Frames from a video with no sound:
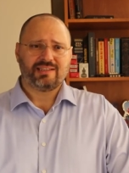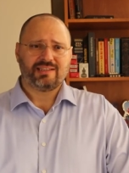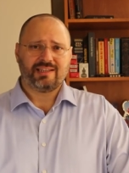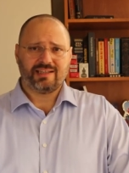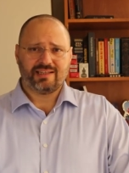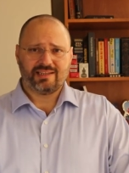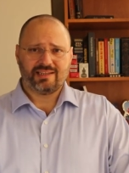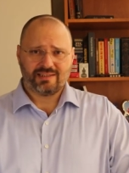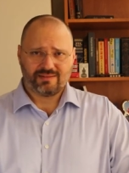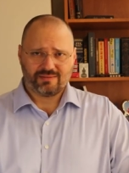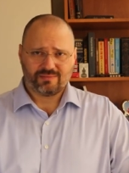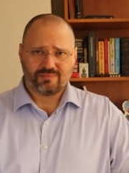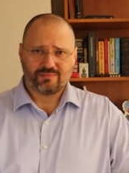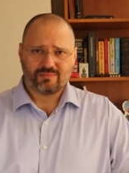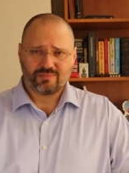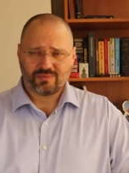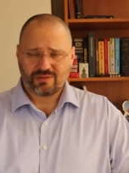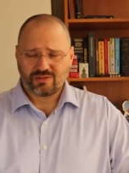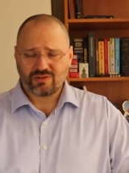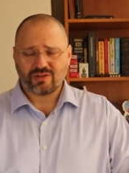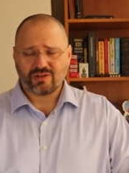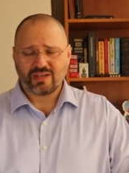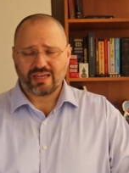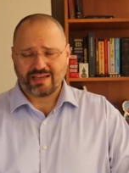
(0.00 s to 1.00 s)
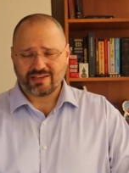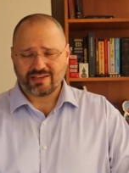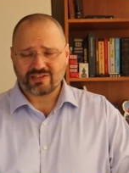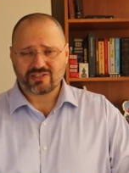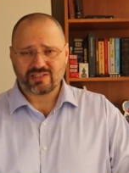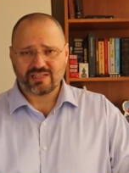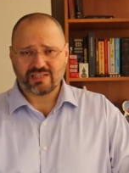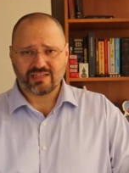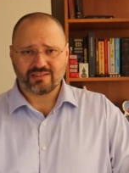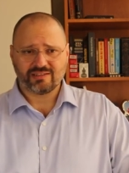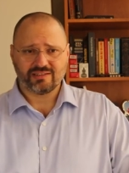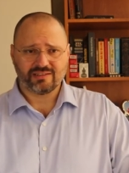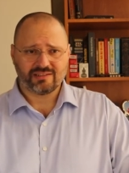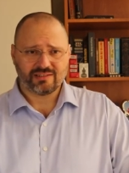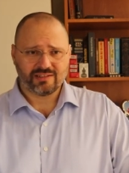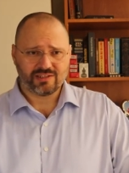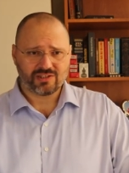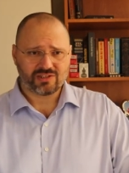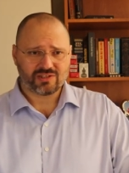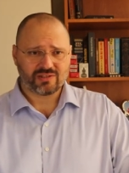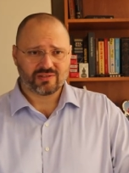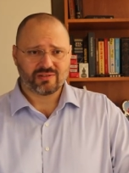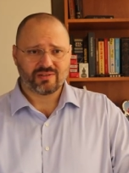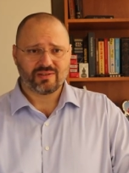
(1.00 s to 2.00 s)
the, Turkey has started
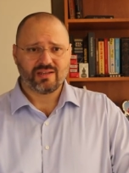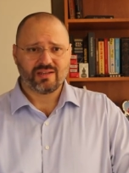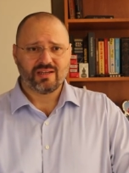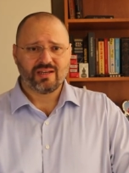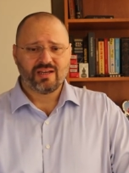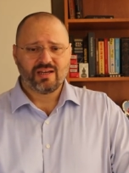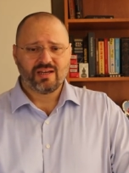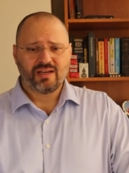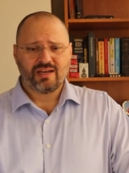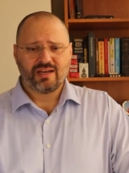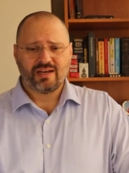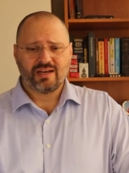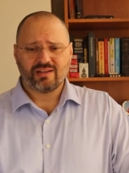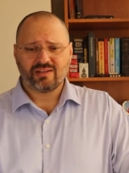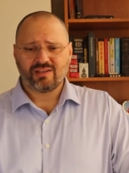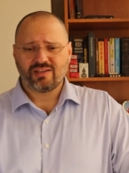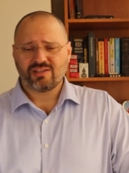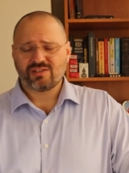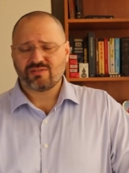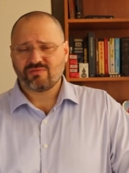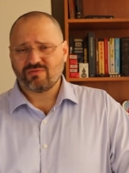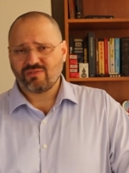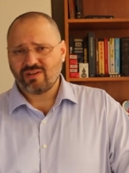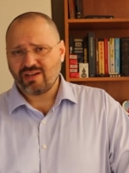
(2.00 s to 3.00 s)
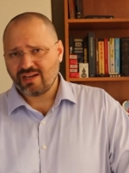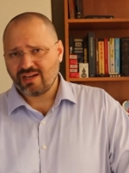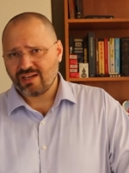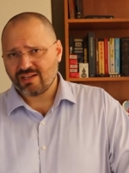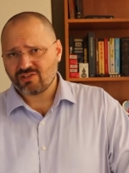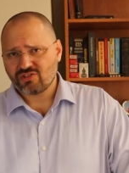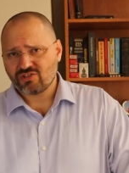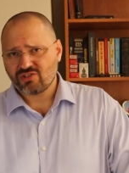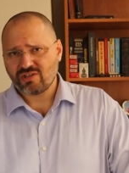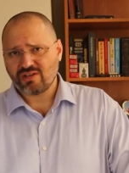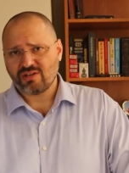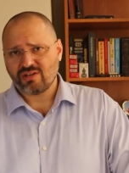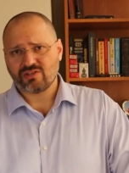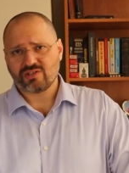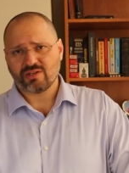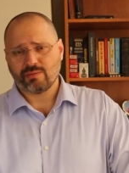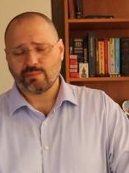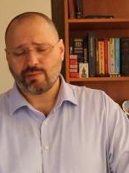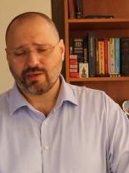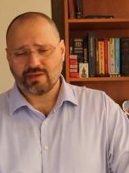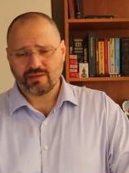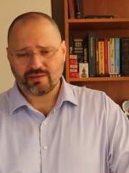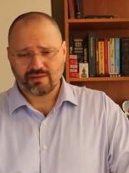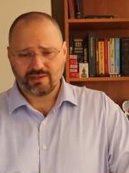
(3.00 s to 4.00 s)
this. And it's very serious
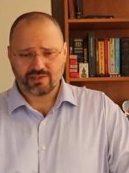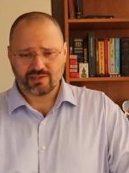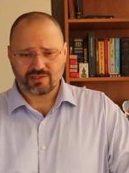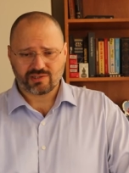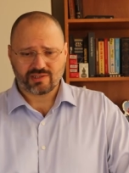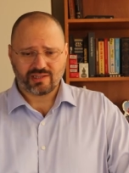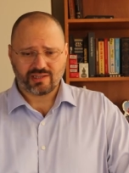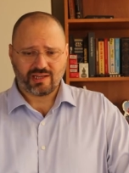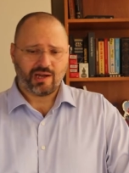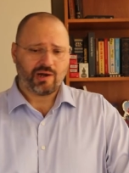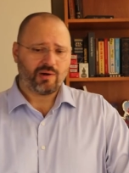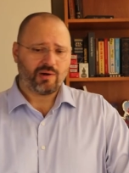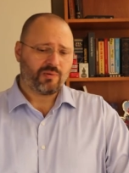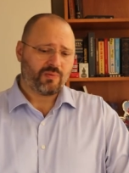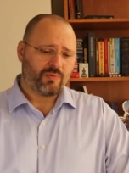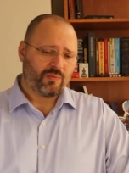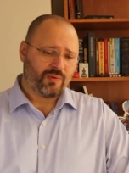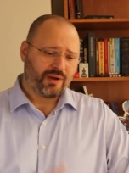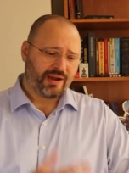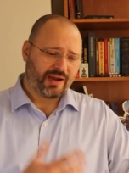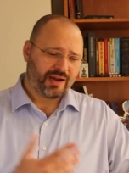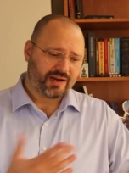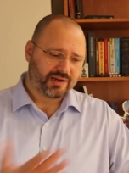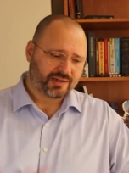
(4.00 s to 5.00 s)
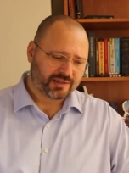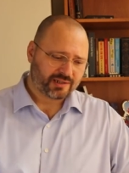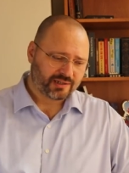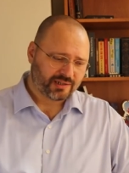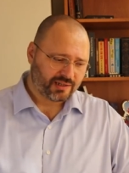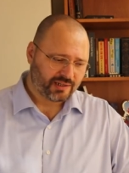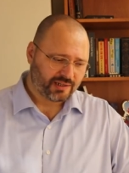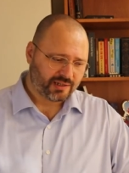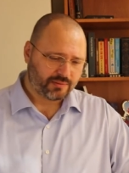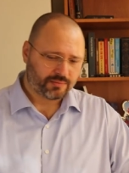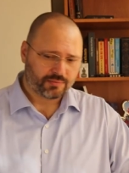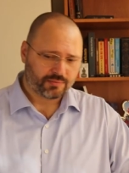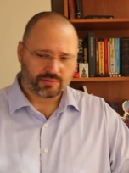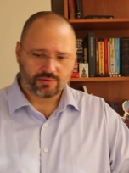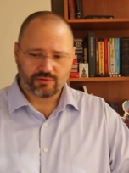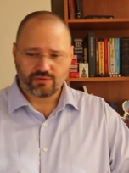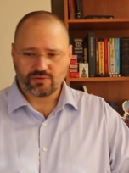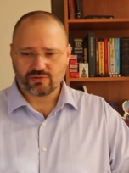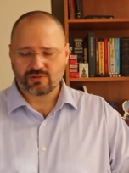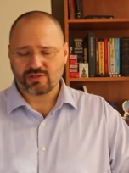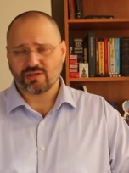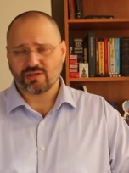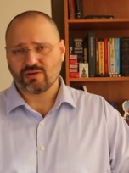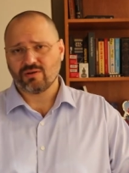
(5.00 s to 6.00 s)
about this. Now we are uh,
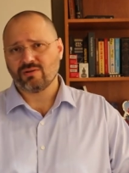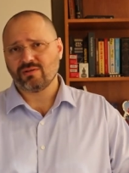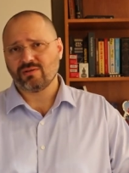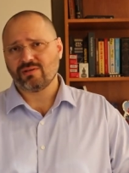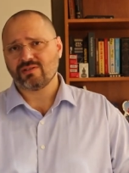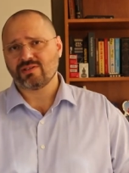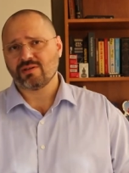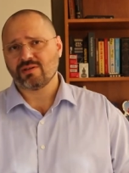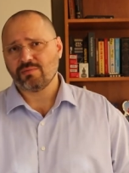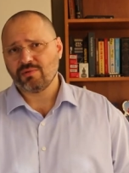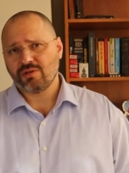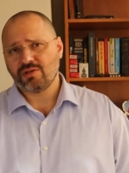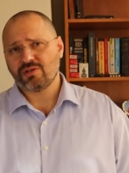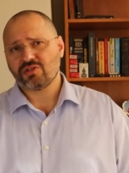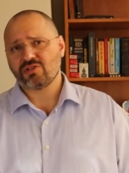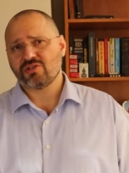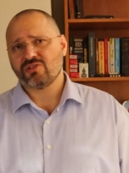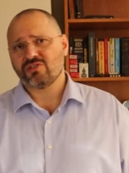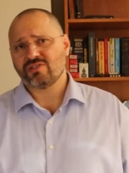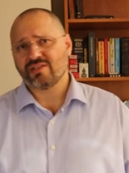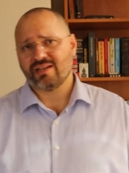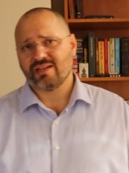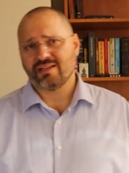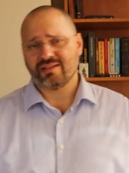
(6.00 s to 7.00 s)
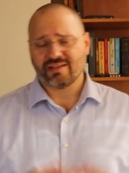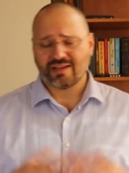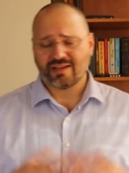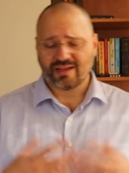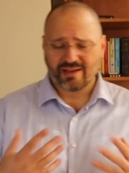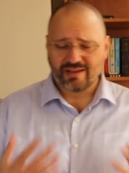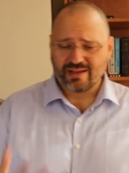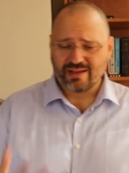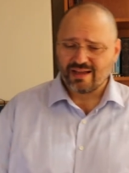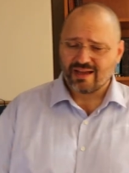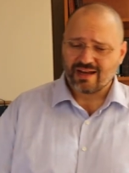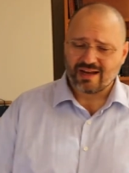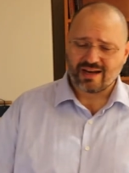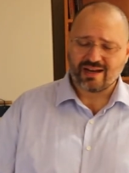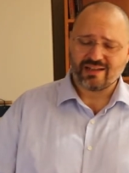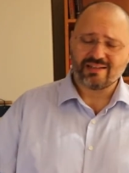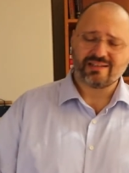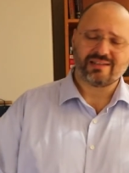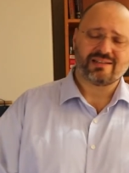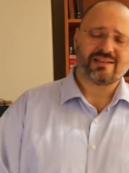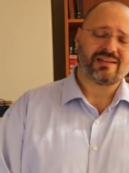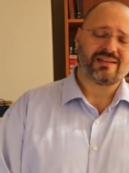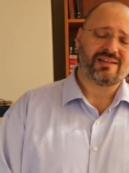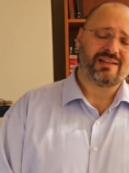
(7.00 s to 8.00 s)
producing all these ammunitions and
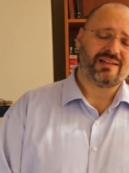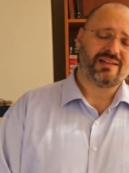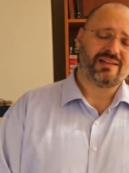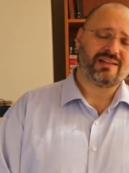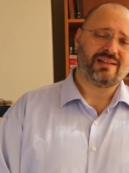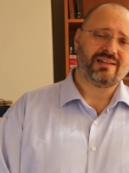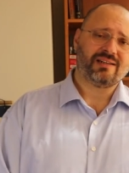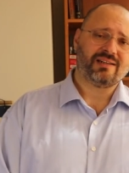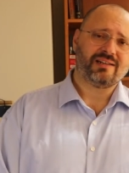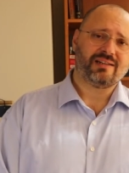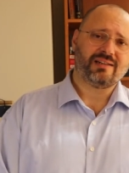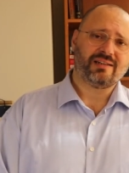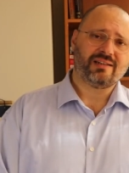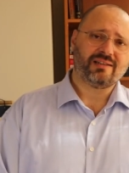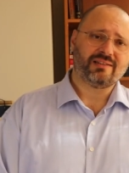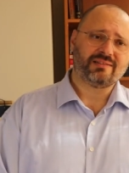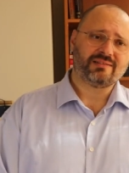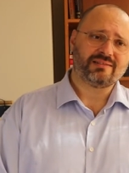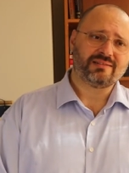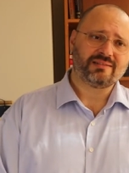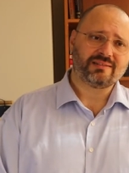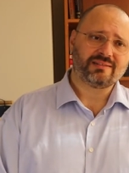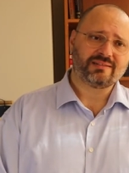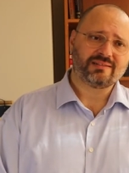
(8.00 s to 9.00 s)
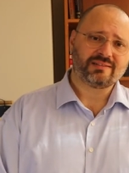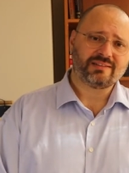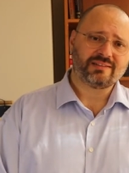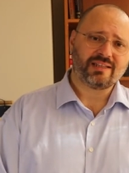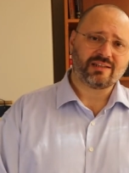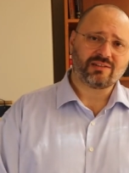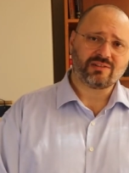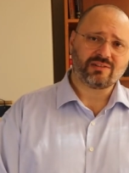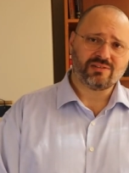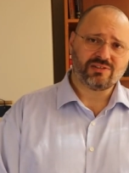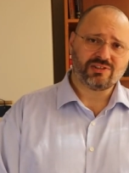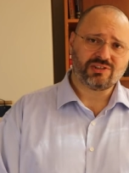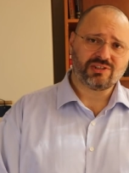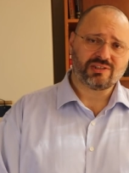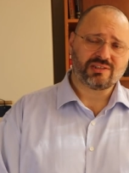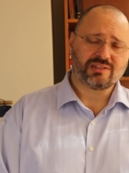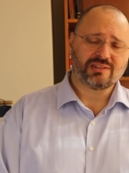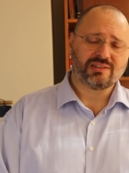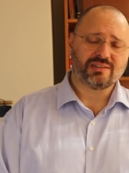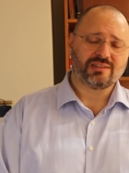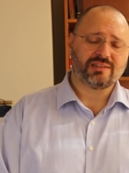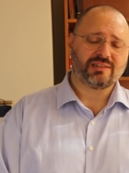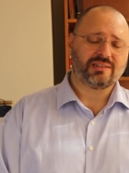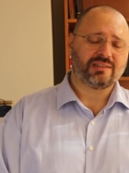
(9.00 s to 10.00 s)
other uh,
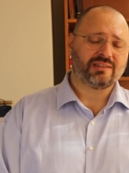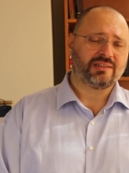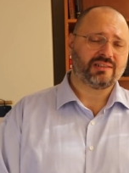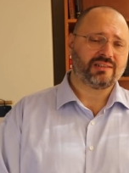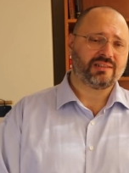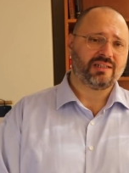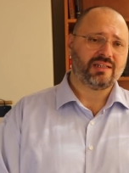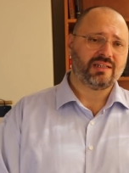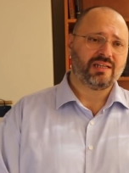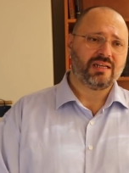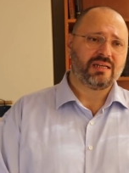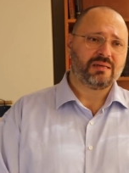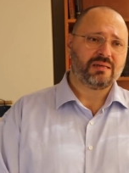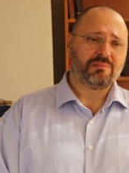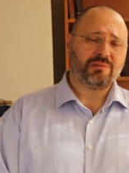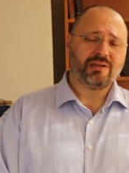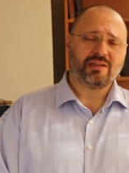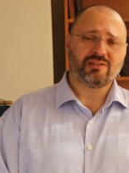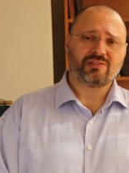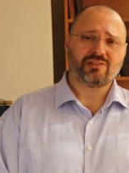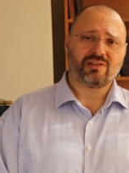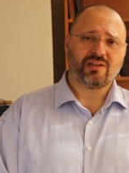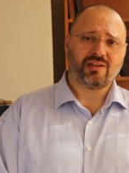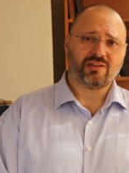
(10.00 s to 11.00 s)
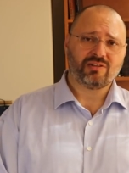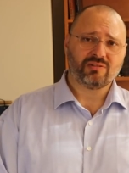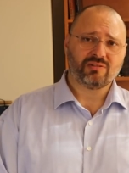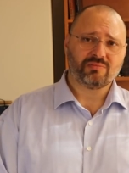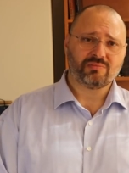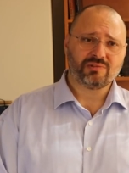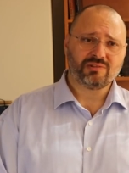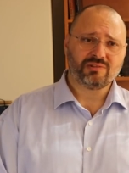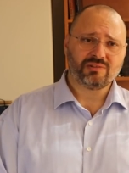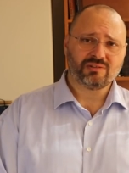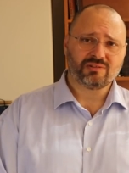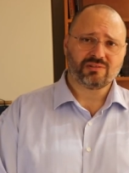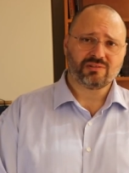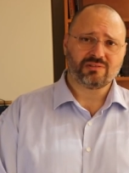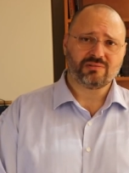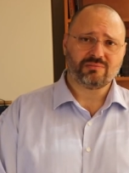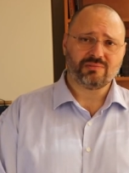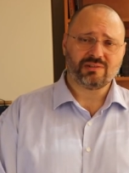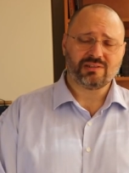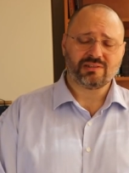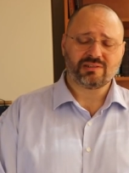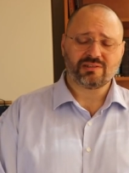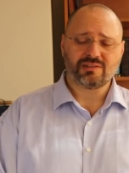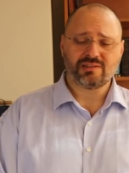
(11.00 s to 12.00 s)
technological uh, military equipment to the
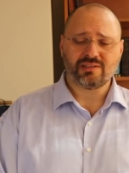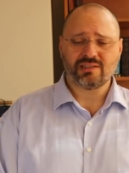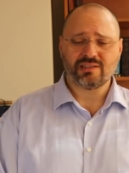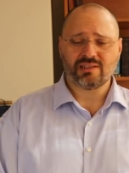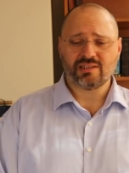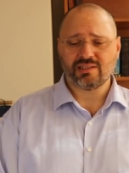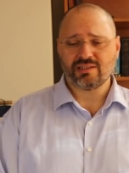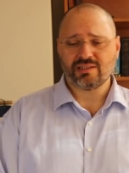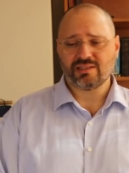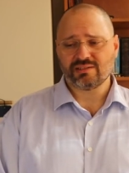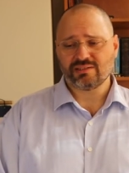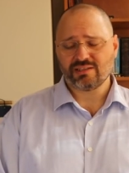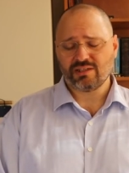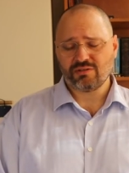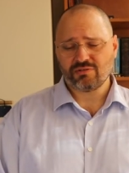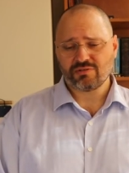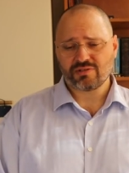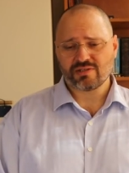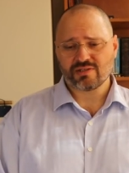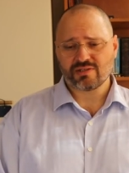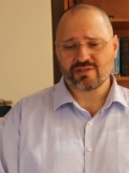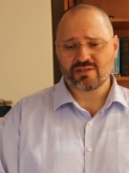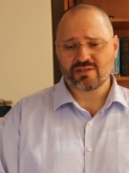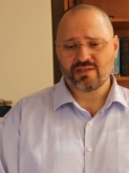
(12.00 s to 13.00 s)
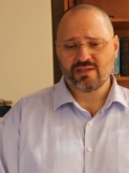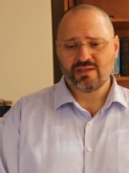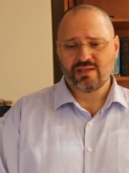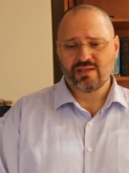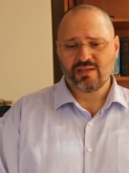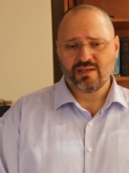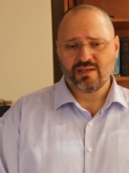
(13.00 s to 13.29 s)
military uh, services.